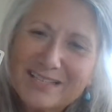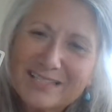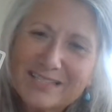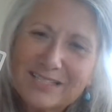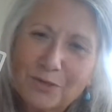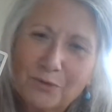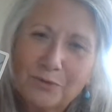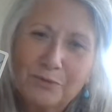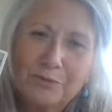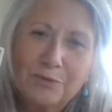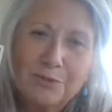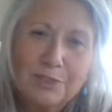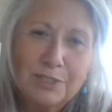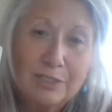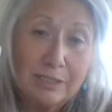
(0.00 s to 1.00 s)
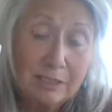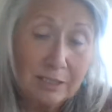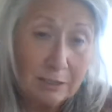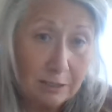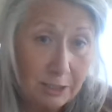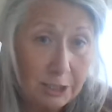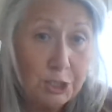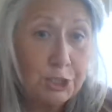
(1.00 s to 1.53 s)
So literally